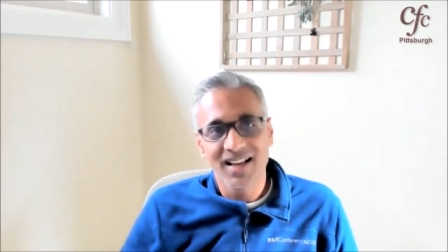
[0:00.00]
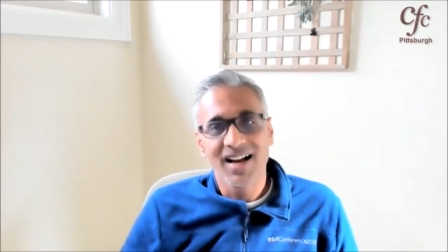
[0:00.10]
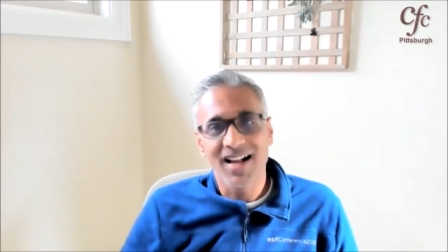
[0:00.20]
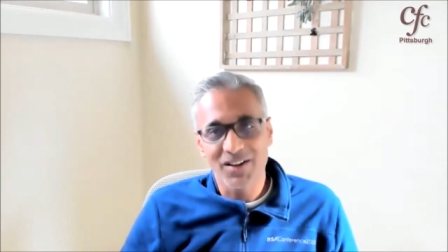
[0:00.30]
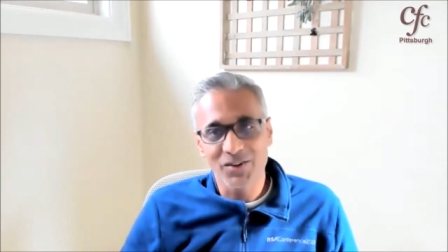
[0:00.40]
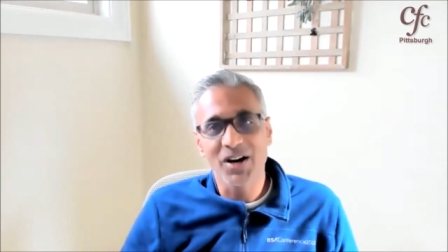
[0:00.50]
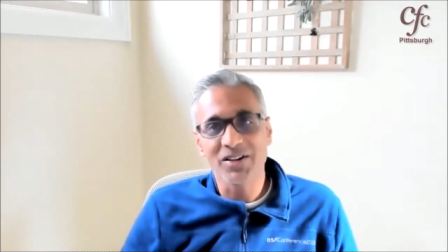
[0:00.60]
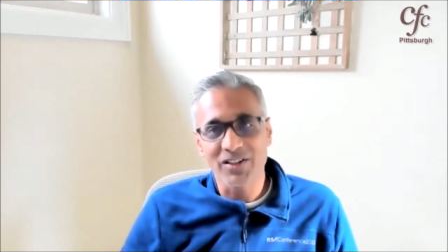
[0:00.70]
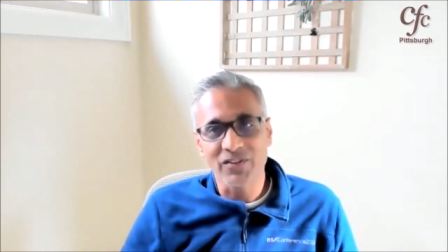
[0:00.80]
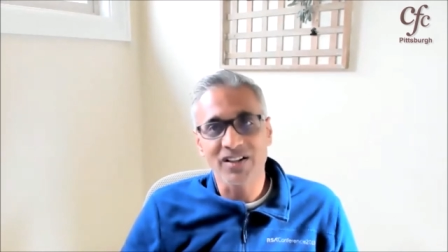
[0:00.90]
I'll know how
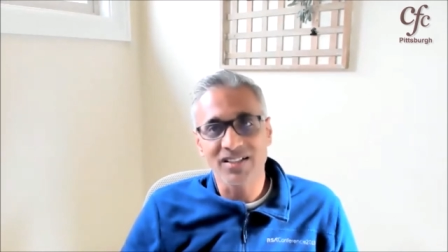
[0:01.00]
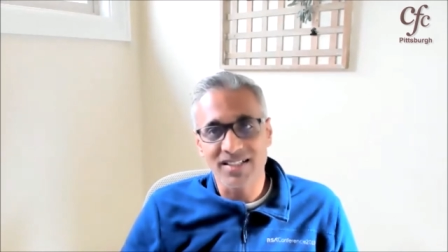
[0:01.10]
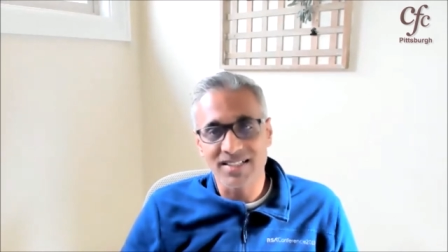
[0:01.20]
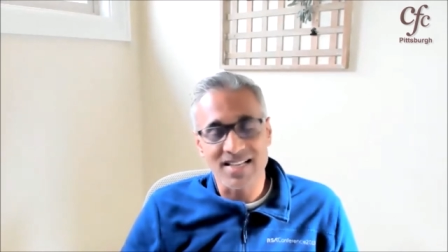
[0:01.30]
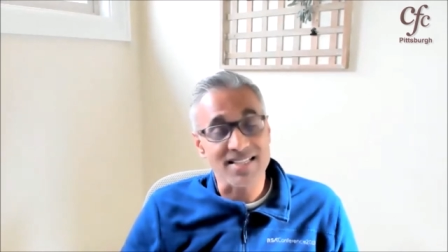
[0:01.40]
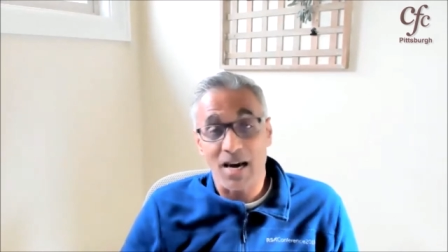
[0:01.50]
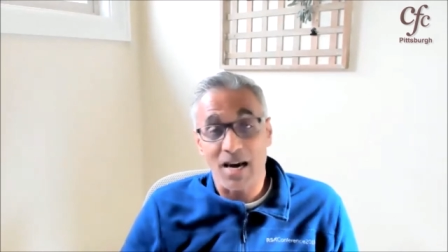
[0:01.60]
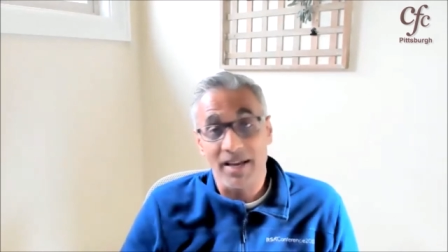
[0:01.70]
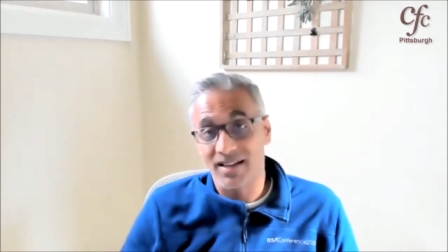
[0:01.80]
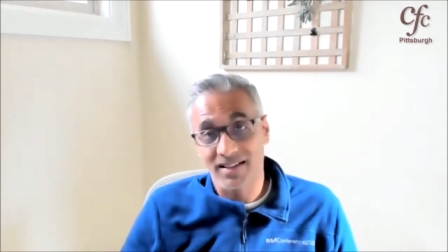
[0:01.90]
difficult it is. It's
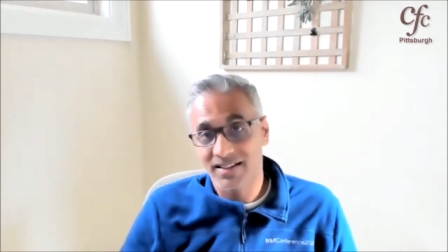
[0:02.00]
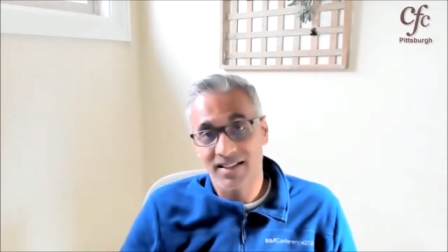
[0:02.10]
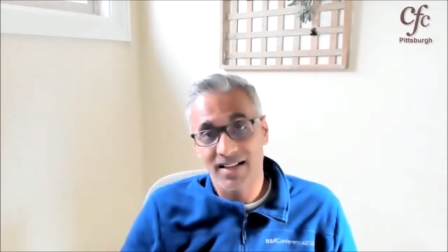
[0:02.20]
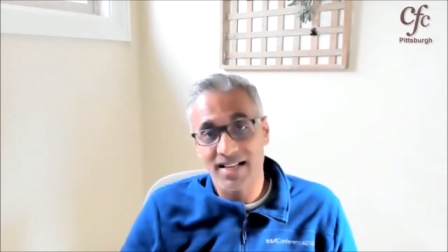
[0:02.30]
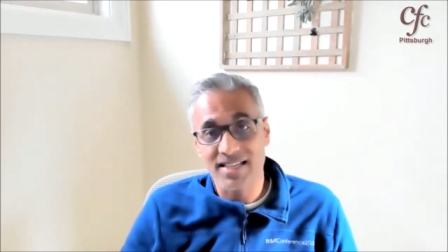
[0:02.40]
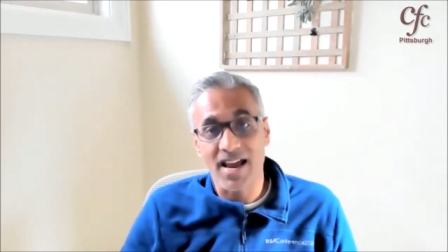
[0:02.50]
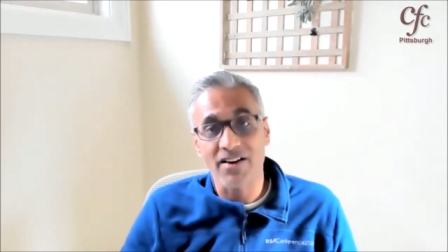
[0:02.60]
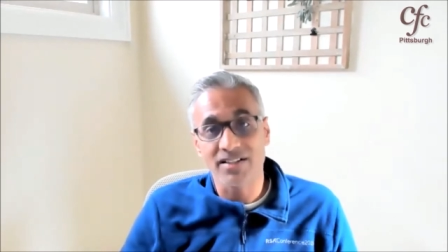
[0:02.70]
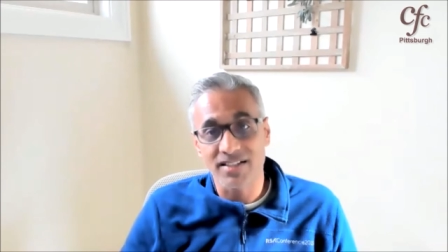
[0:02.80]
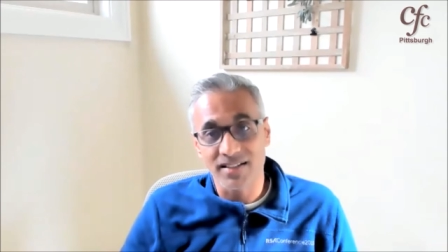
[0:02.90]
coming. It's
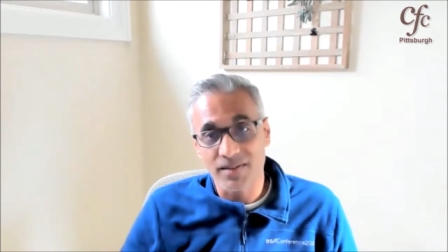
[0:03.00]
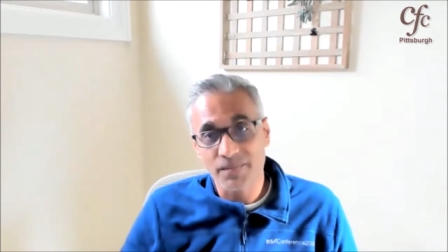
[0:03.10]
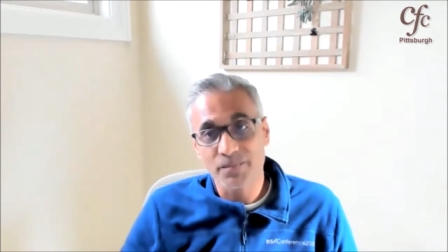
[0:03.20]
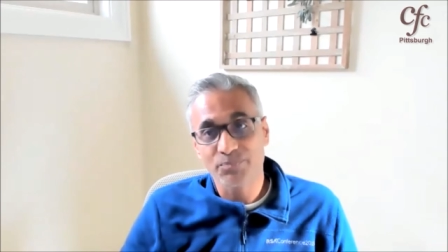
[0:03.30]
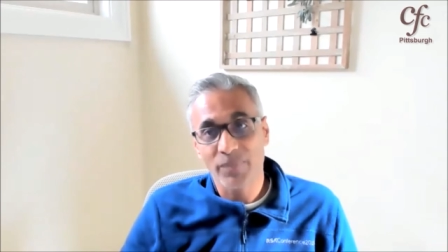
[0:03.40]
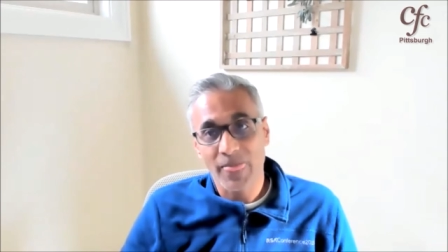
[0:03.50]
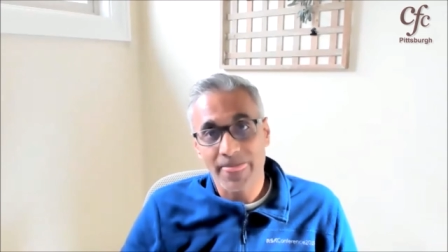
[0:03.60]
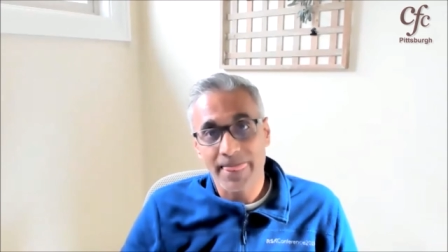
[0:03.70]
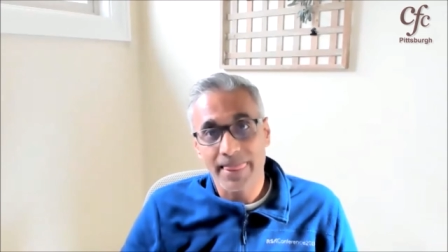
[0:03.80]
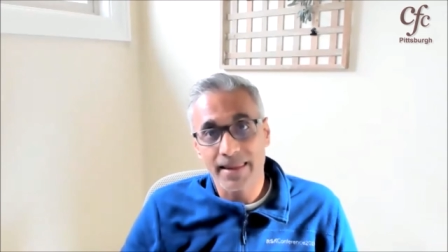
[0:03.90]
guaranteed.
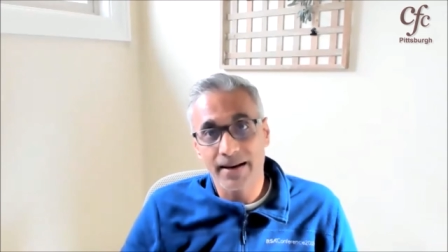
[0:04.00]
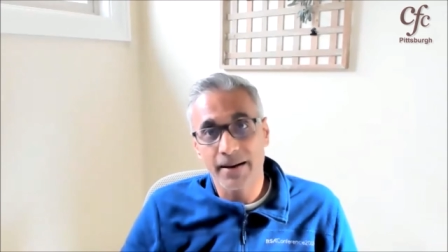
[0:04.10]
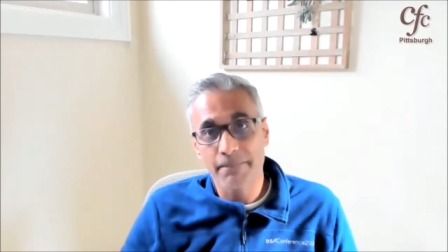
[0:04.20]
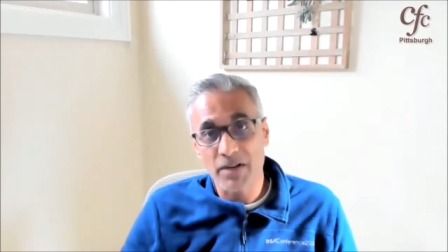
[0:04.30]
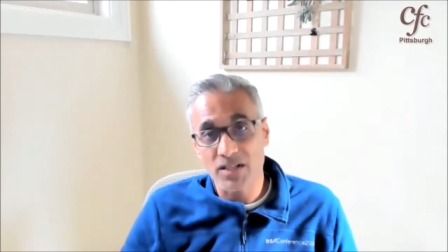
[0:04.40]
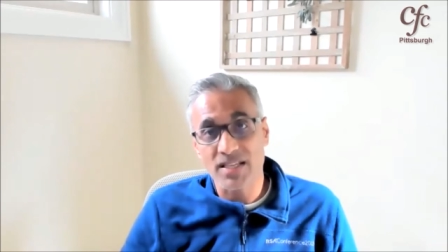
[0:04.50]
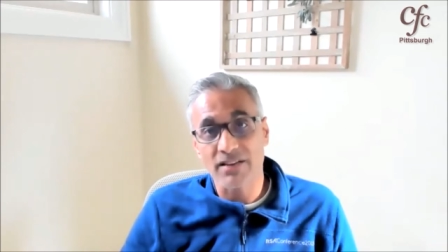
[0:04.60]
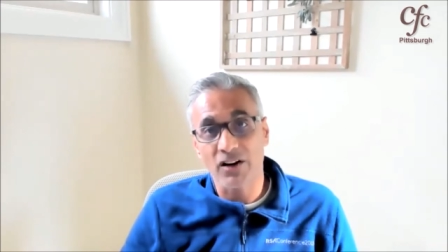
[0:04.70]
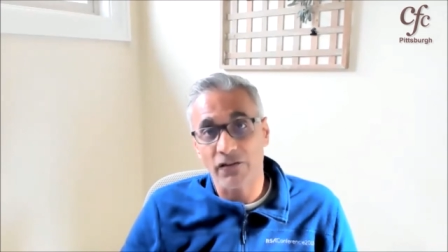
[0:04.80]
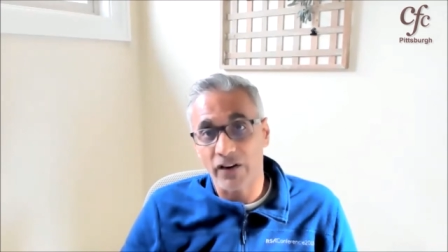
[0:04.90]
Because they've
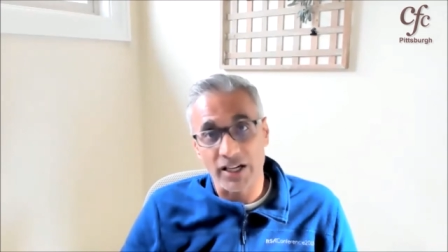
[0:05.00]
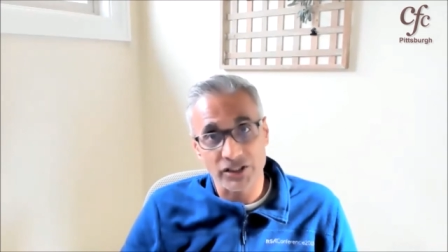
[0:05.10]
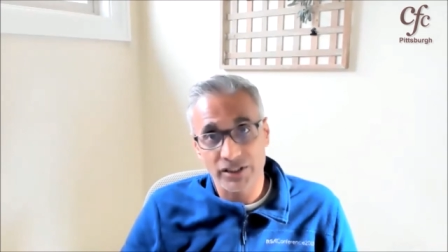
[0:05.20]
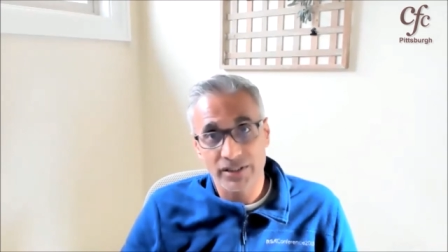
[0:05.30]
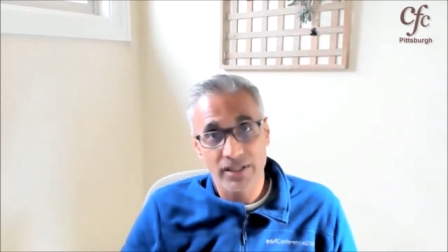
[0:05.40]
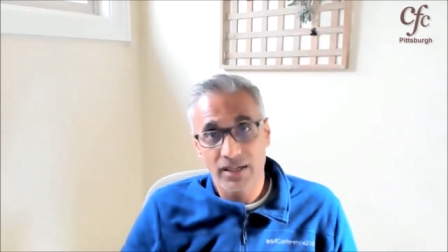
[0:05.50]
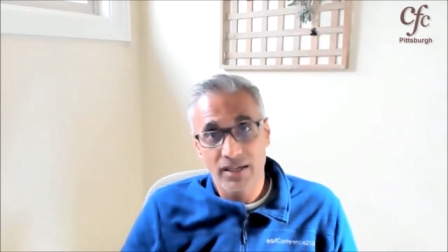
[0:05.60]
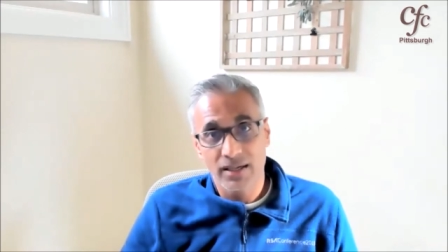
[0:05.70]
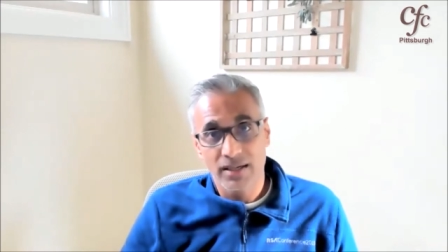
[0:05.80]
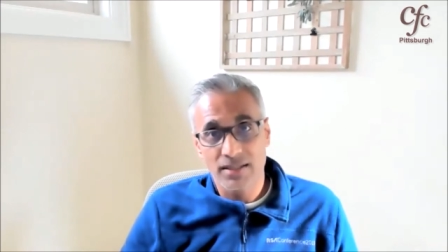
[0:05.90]
got a flesh,
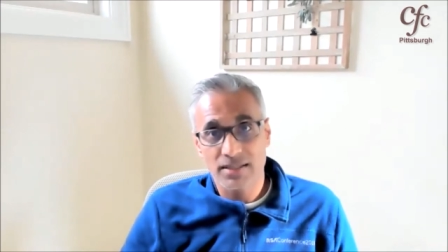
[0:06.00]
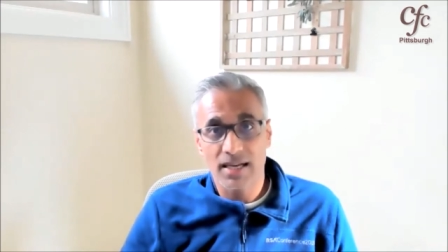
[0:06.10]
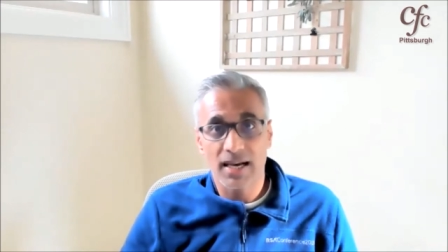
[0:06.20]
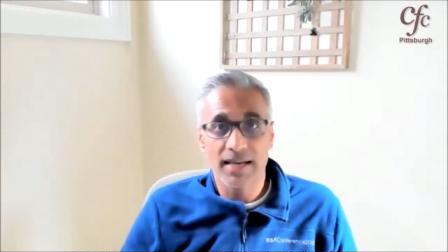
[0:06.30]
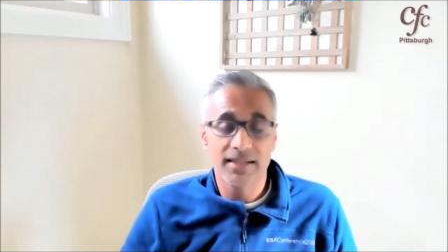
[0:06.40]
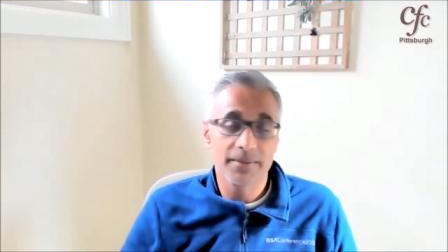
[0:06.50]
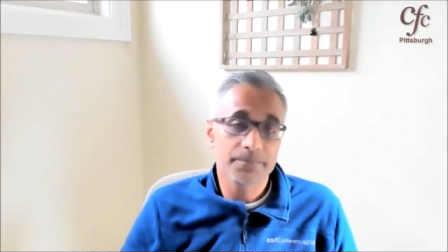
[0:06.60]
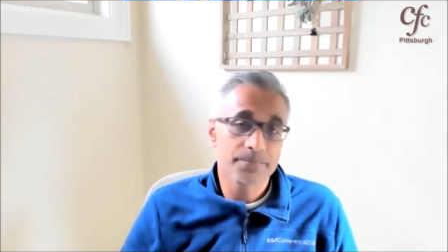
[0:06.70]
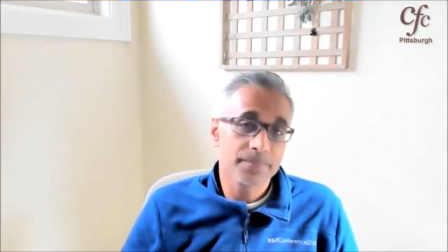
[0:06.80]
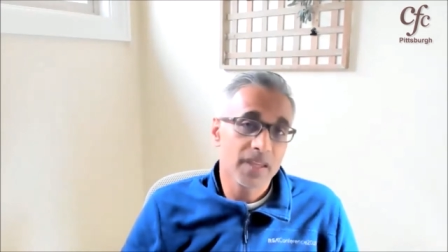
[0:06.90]
just like I did.
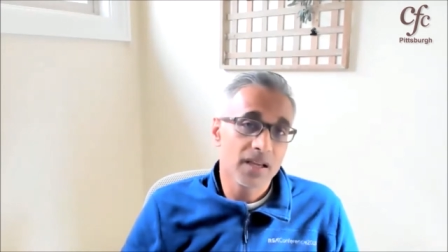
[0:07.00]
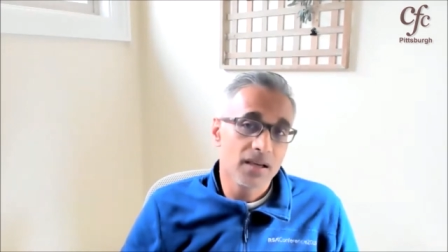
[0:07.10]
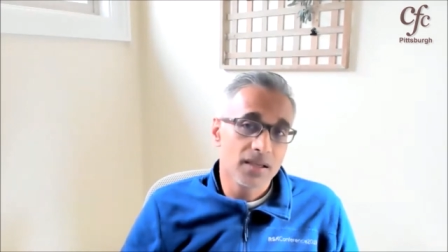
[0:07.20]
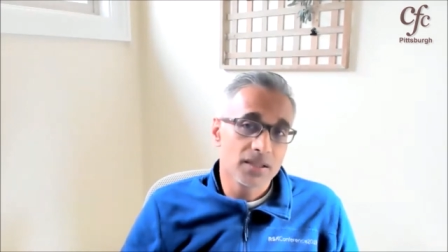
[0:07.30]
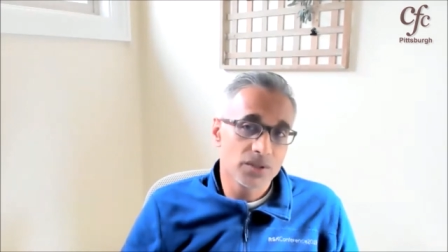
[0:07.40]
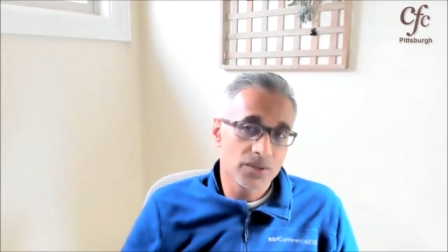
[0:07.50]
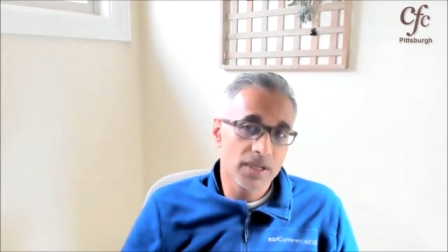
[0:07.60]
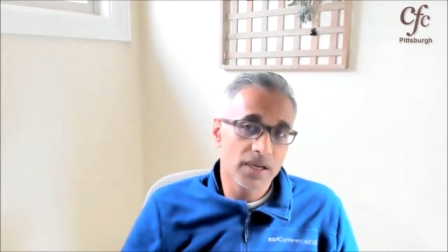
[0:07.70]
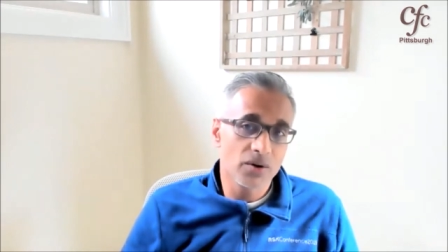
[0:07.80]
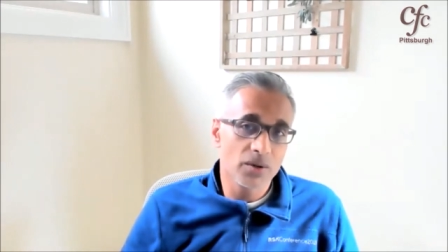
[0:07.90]
So they're going to